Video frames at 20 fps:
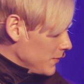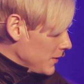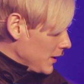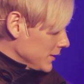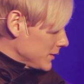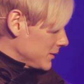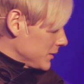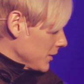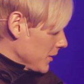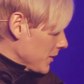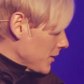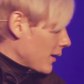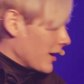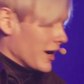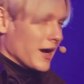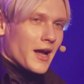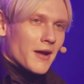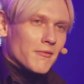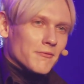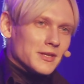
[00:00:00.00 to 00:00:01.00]
but uh,
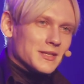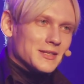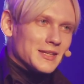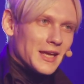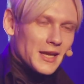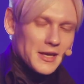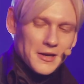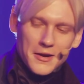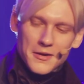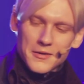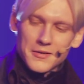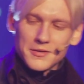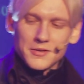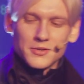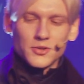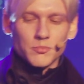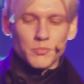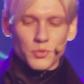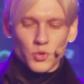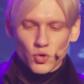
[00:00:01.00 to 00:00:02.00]
I have the data
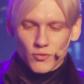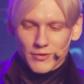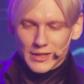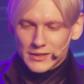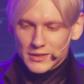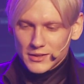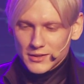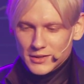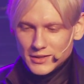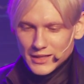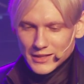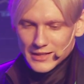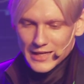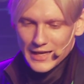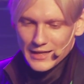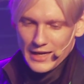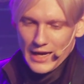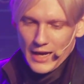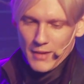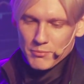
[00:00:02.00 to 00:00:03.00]
to prove it, that
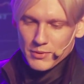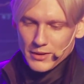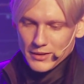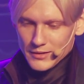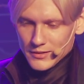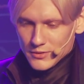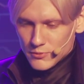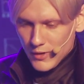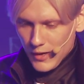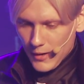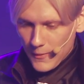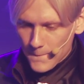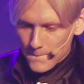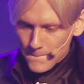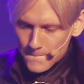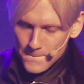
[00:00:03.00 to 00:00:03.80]
that happened as well.